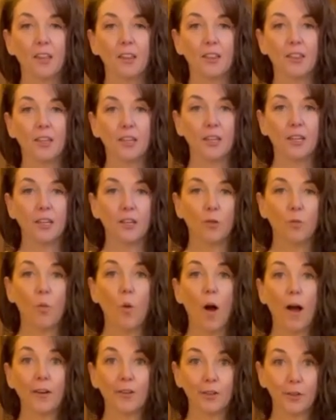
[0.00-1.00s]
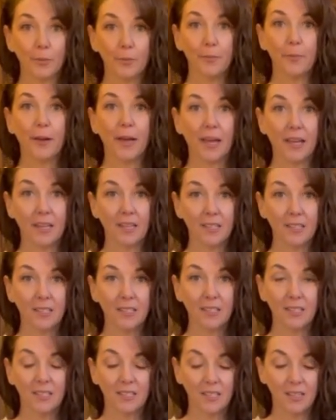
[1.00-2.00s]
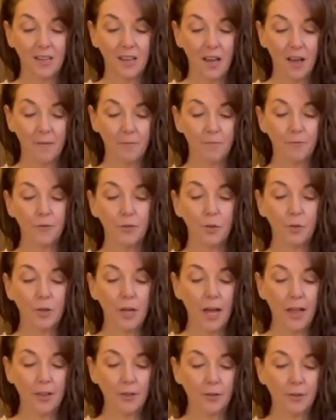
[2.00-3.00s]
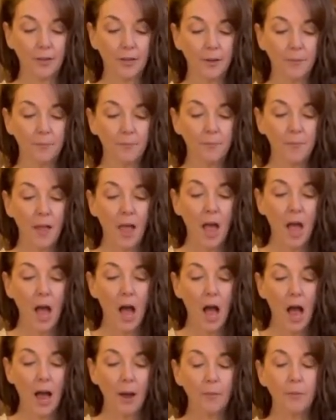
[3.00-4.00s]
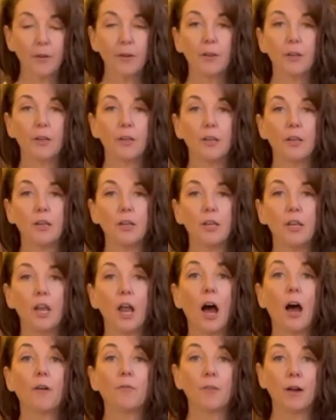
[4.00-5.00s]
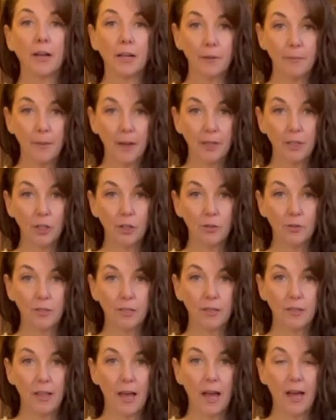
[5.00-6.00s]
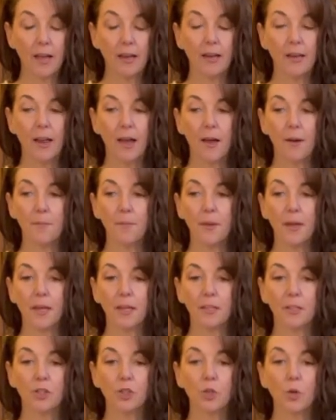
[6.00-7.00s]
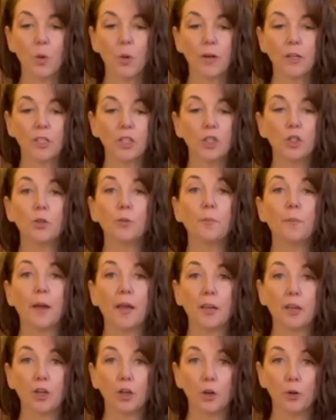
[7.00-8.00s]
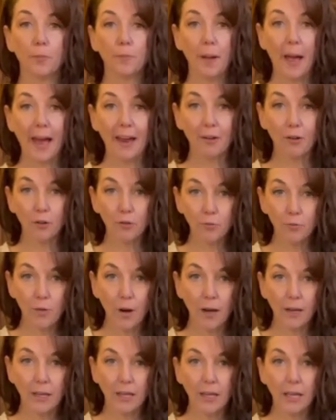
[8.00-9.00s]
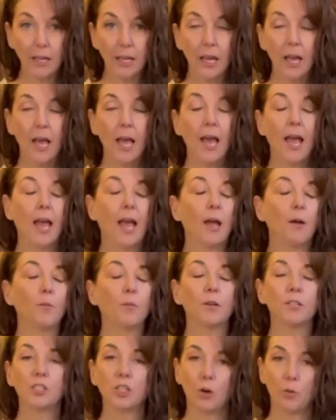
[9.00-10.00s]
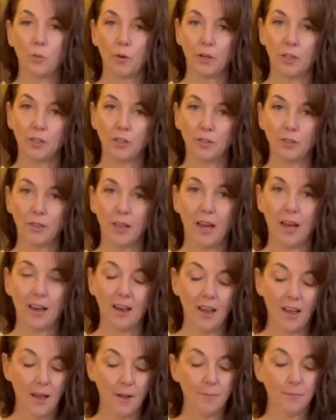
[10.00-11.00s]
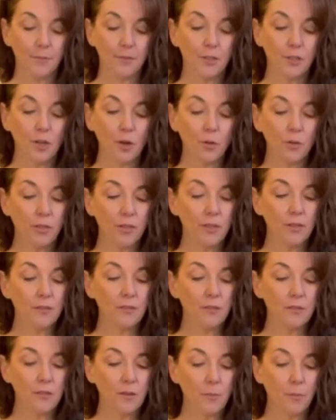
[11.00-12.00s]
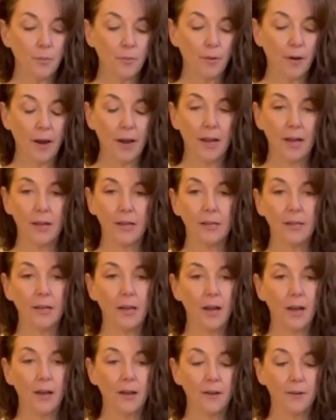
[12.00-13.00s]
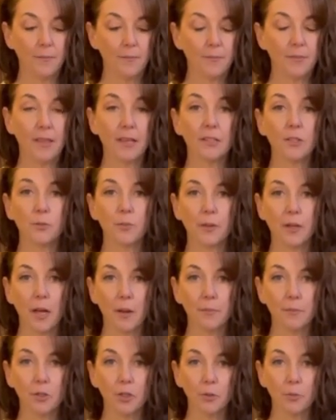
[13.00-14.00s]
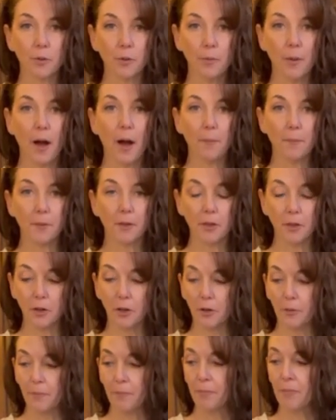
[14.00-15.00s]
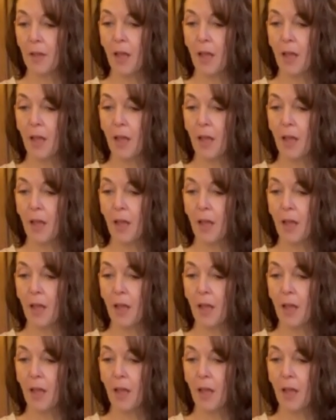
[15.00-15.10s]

the water-based um, food coloring. I would not recommend using that. Um, it's going to make your batter runny and we don't wanna do that. Um, so this is a brand um, that's become super popular